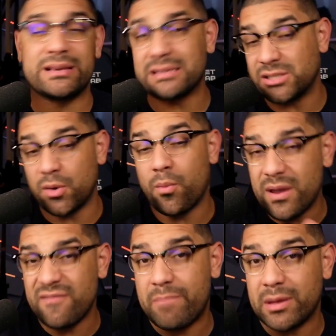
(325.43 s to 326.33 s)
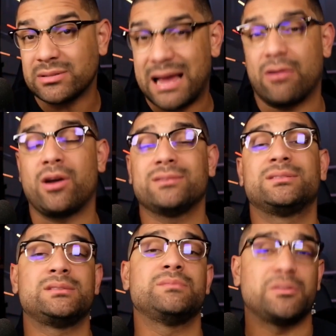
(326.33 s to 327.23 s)
And so we've built out our
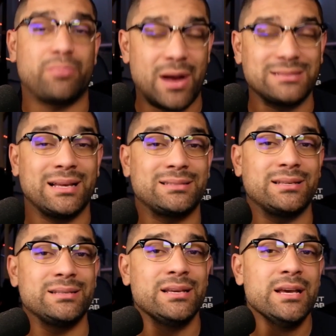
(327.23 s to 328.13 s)
systems and processes,